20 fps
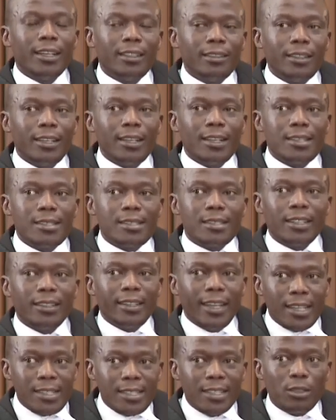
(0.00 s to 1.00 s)
and there is
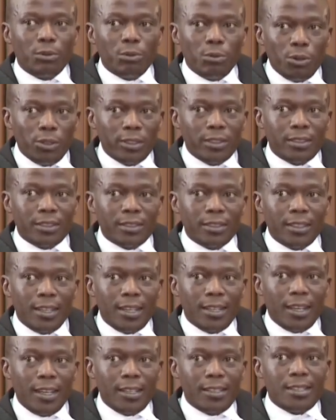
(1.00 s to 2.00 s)
an exit wound
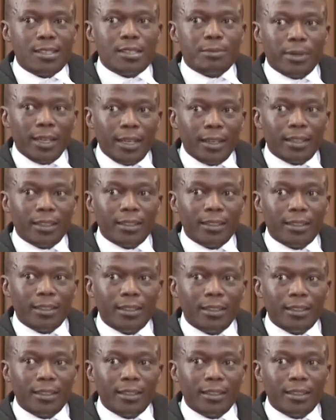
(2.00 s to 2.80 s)
at his back.